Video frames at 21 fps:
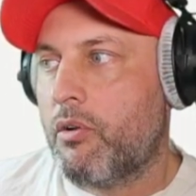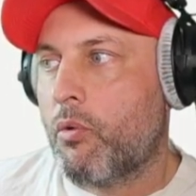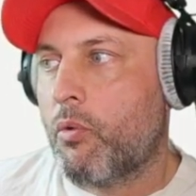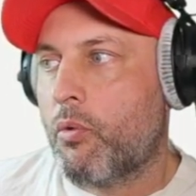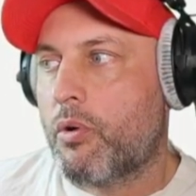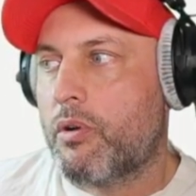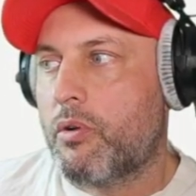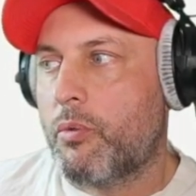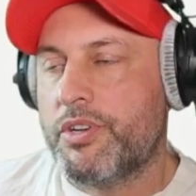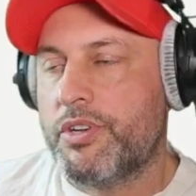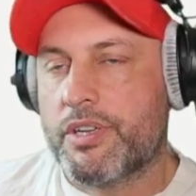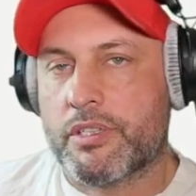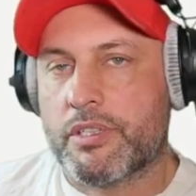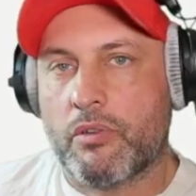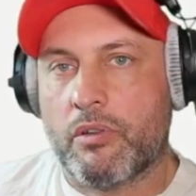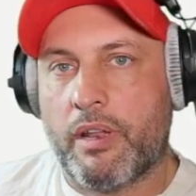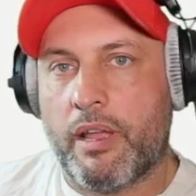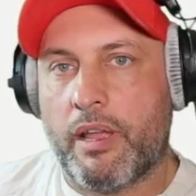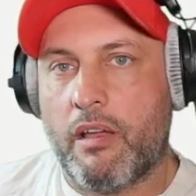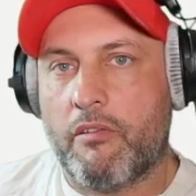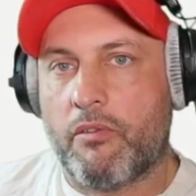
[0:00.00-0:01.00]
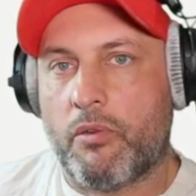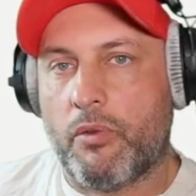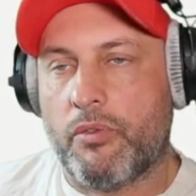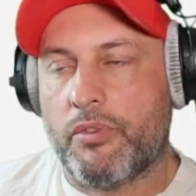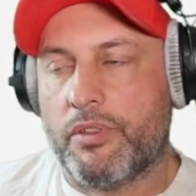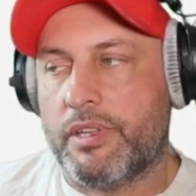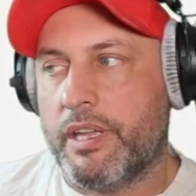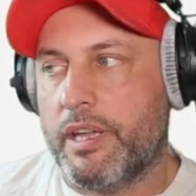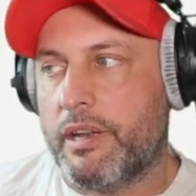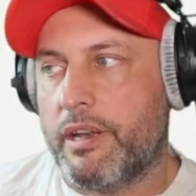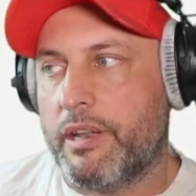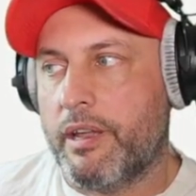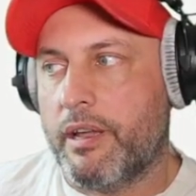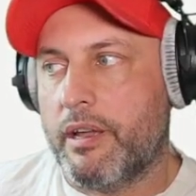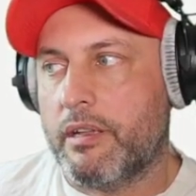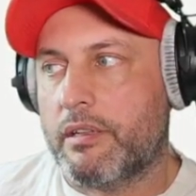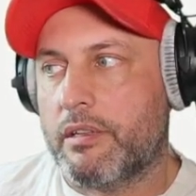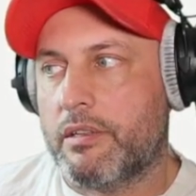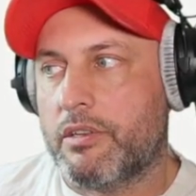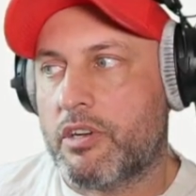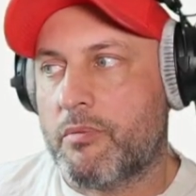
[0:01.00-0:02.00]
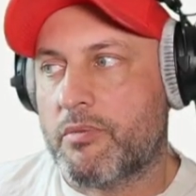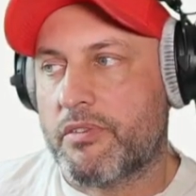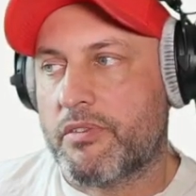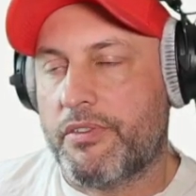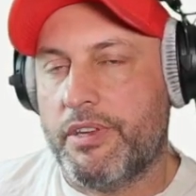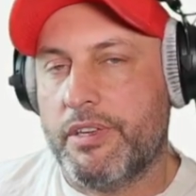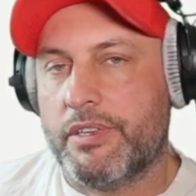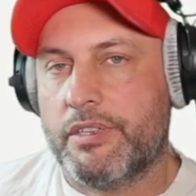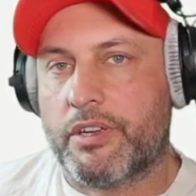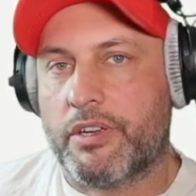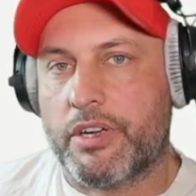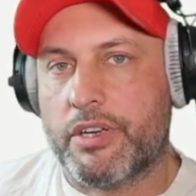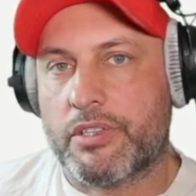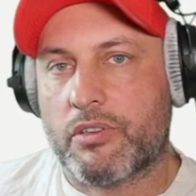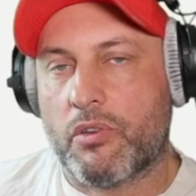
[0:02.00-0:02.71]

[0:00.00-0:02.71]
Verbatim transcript: or we just don't have all the data yet in terms of history.